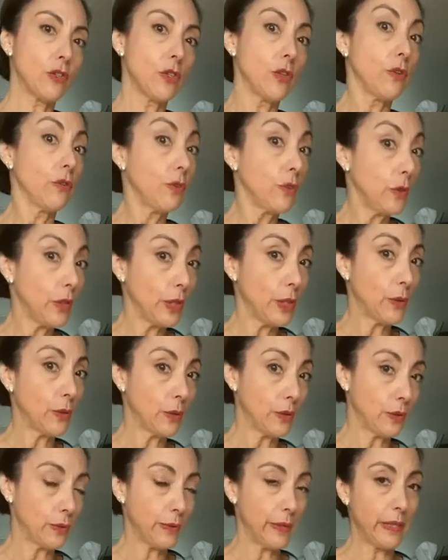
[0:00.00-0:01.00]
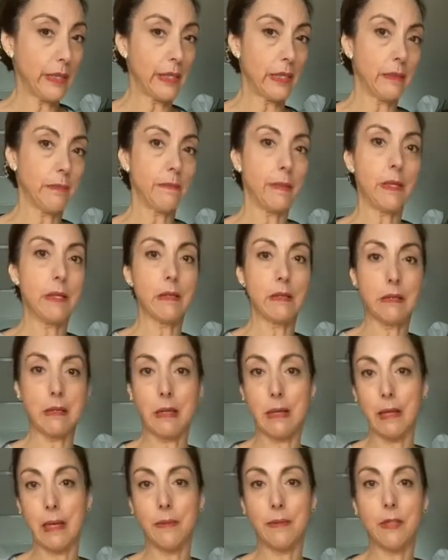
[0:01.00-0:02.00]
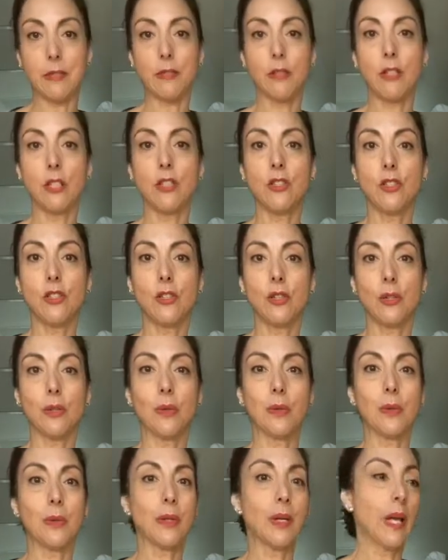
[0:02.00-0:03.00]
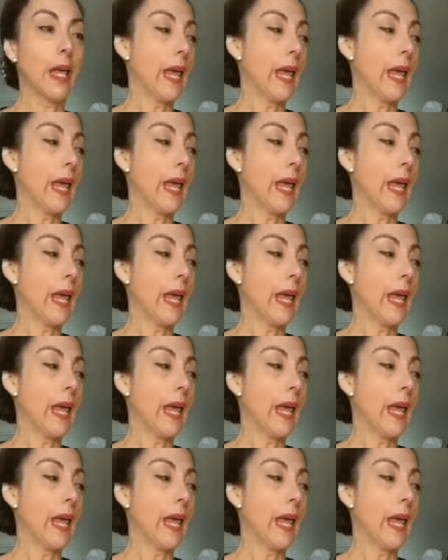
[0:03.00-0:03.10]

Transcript: fully cook with it because I am a traditional cook,